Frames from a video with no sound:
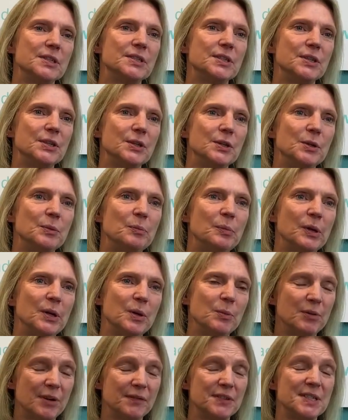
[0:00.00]
to put a
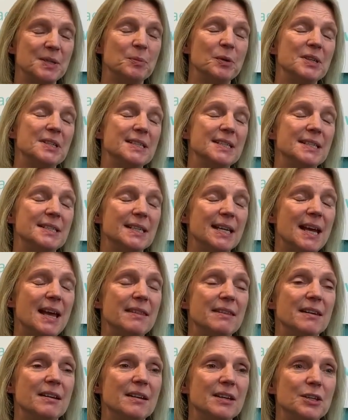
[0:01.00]
privacy policy
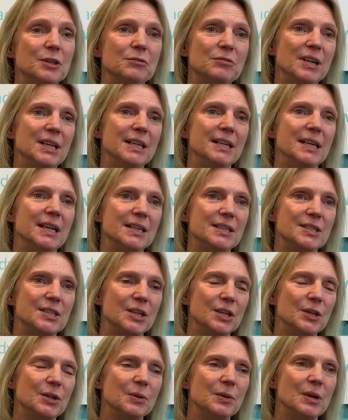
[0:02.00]
together, you really need
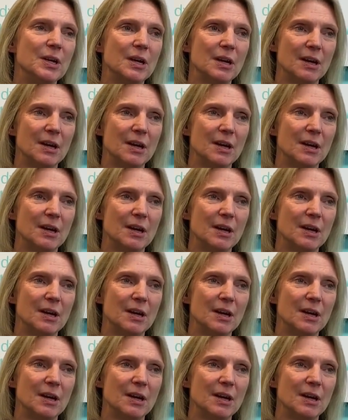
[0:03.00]
to